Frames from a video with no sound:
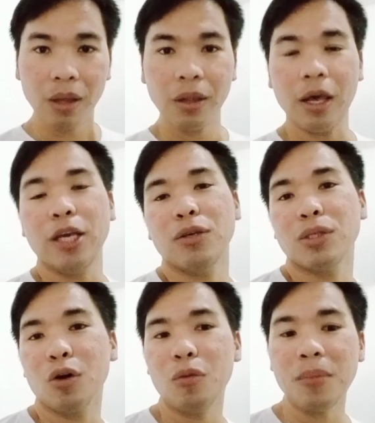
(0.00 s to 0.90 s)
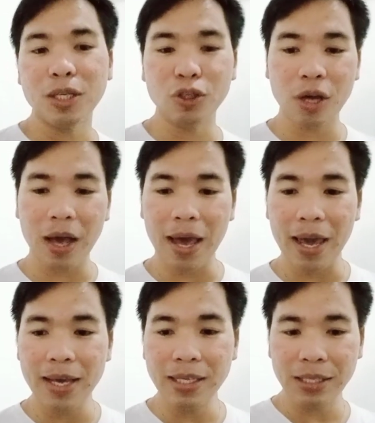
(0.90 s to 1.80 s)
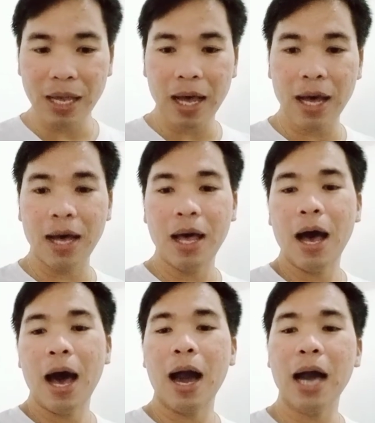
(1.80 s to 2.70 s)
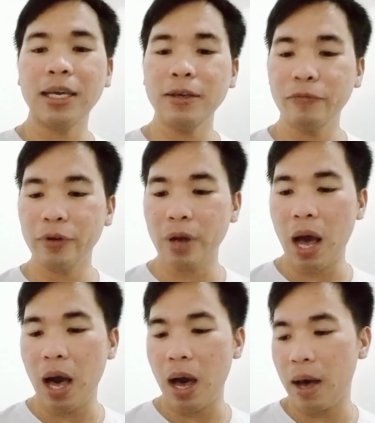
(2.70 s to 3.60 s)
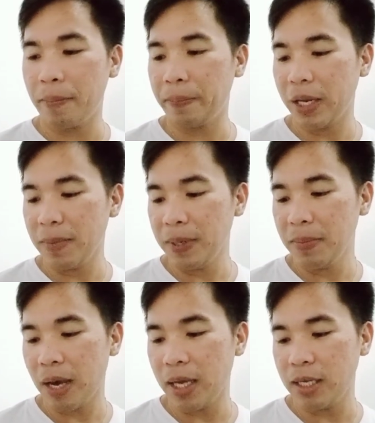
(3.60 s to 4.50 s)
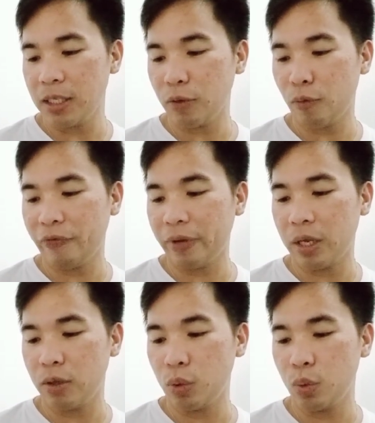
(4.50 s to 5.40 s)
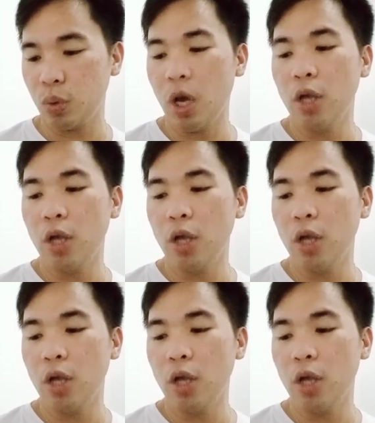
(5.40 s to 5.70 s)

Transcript: Thank you so much, guys. Ang aking for Philippine money is equivalent to